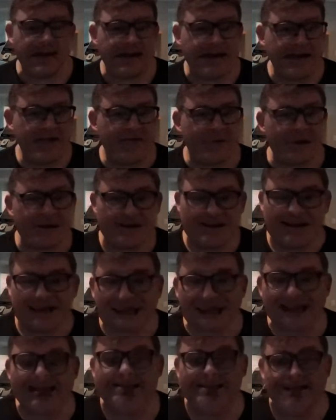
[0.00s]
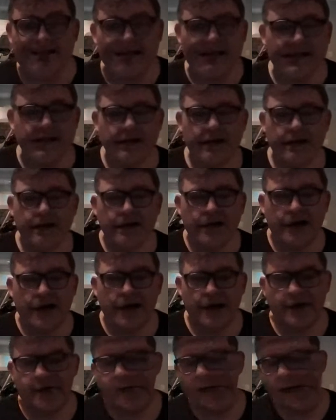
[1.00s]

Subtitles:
and it wasn't easy. You